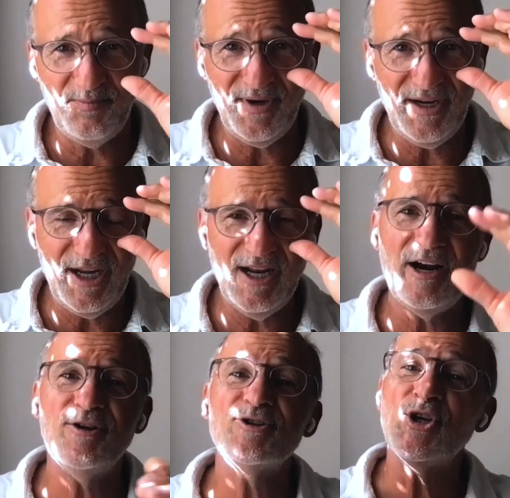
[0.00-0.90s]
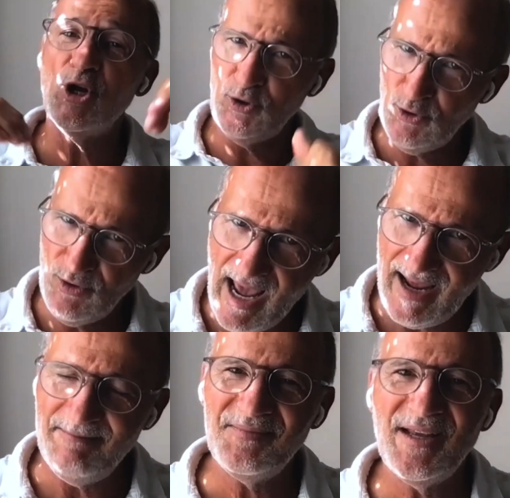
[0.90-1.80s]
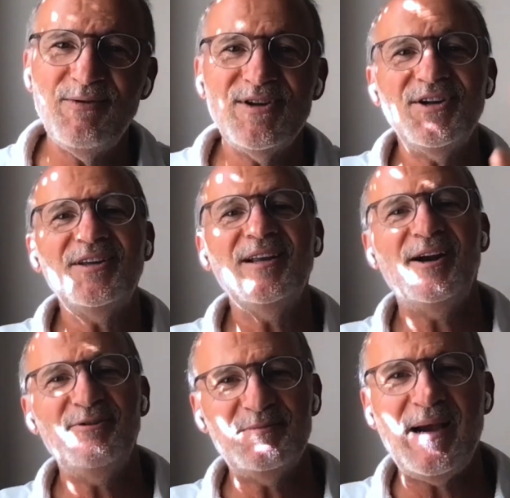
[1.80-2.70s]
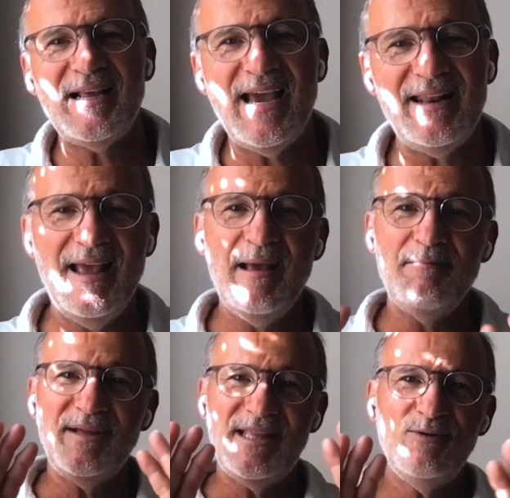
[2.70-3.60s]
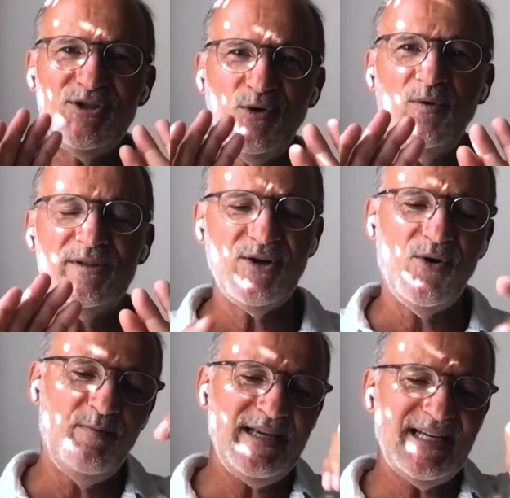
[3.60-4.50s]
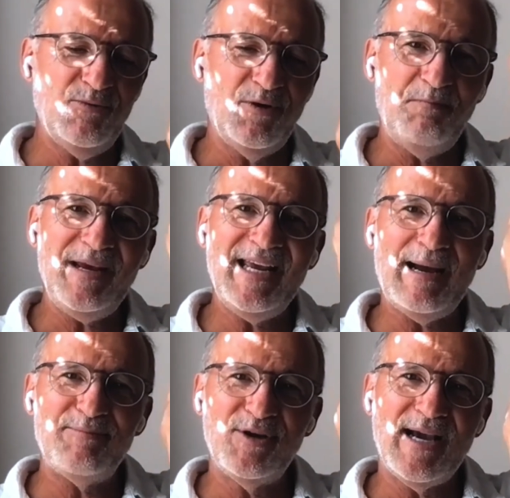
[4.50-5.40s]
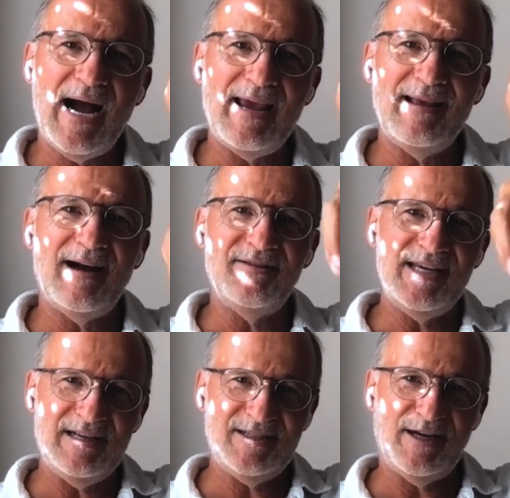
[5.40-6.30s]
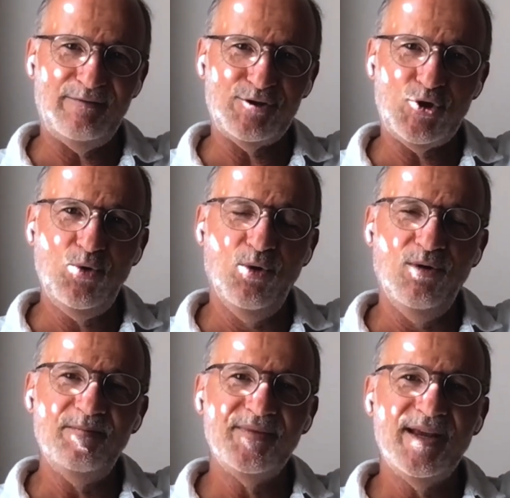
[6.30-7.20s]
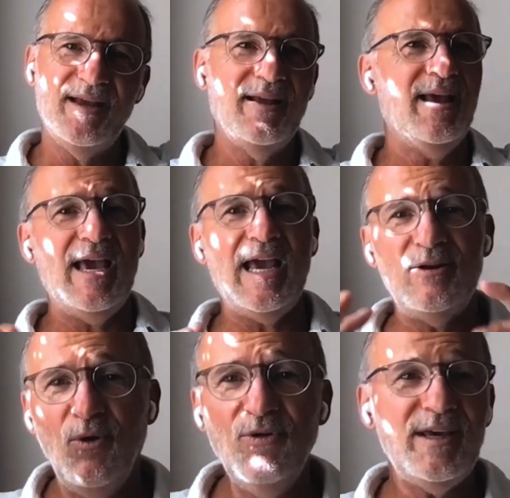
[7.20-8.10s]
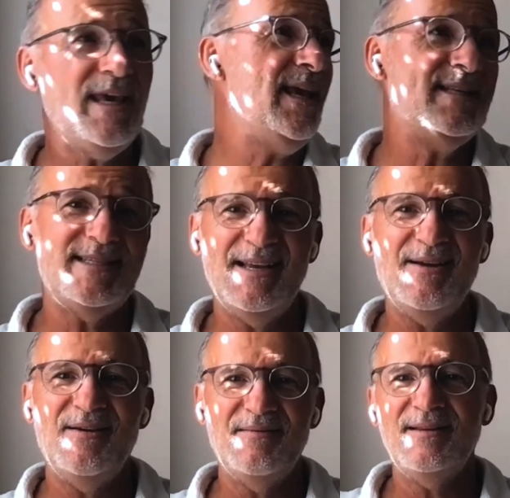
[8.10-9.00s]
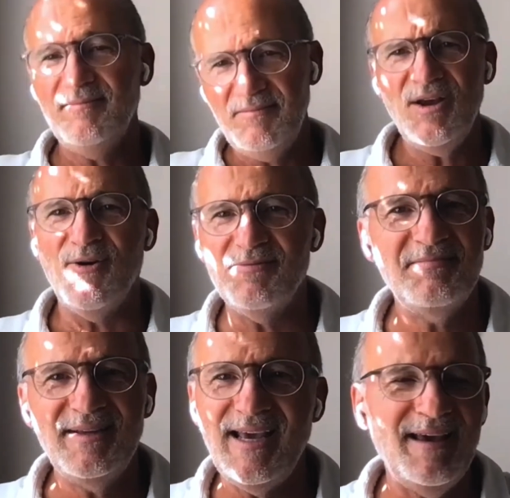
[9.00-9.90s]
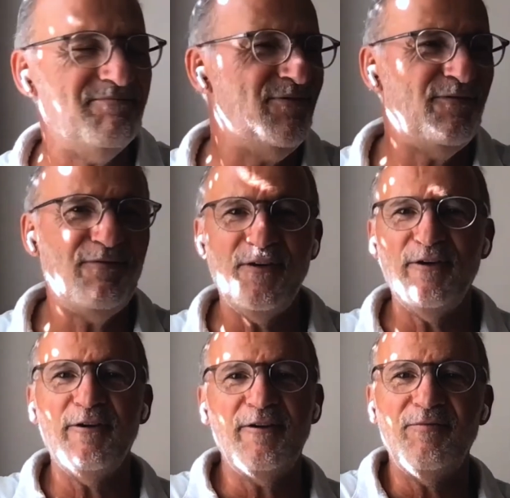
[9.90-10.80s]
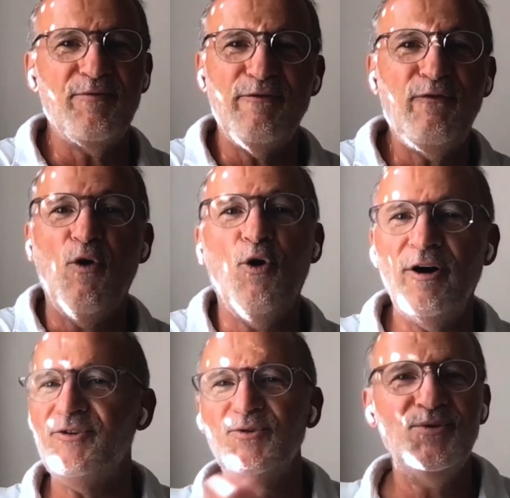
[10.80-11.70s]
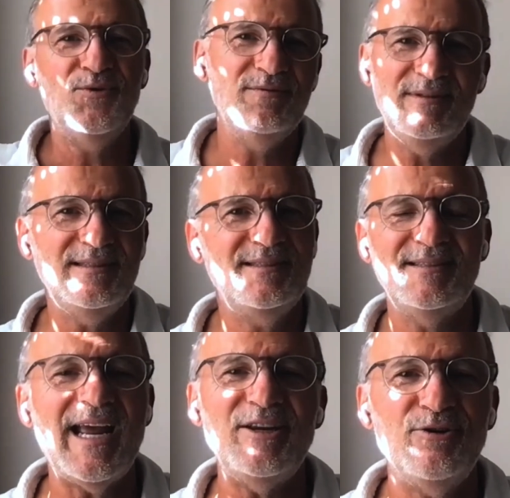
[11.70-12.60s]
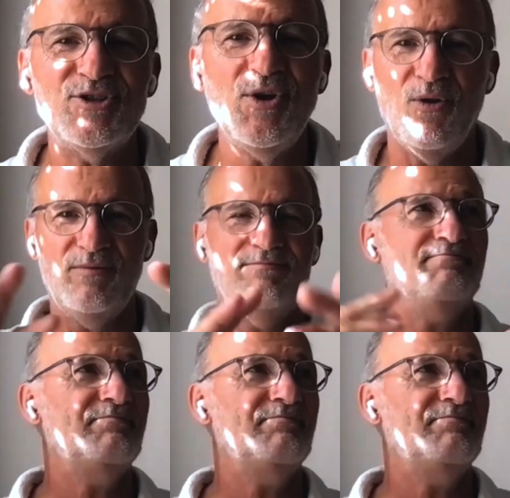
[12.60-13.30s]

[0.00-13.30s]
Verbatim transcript: pretty hilarious today. It was not hilarious back then. But there was a, so basically we're picking up the guy on the outside of the school, and all the kids, you know, f- uh, four to ten years old,